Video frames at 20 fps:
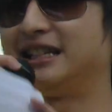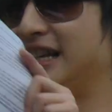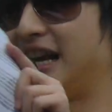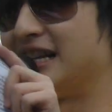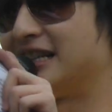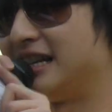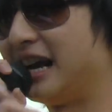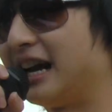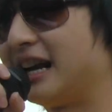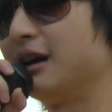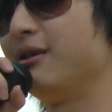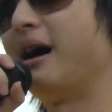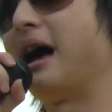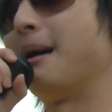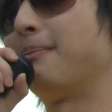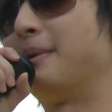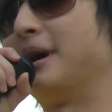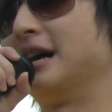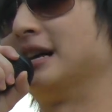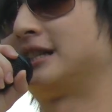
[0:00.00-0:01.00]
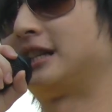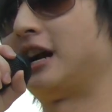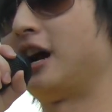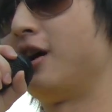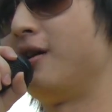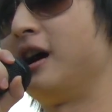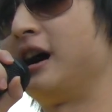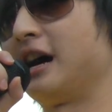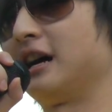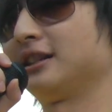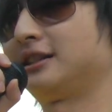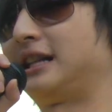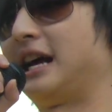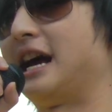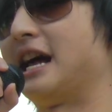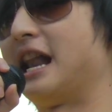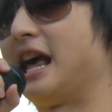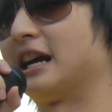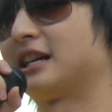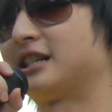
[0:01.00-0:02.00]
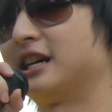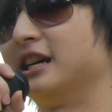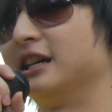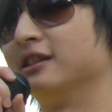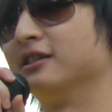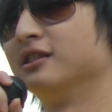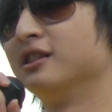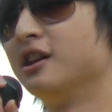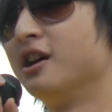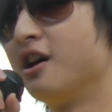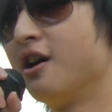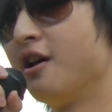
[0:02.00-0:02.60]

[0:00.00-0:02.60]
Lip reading: this is exactly what happened in Sarawak state election.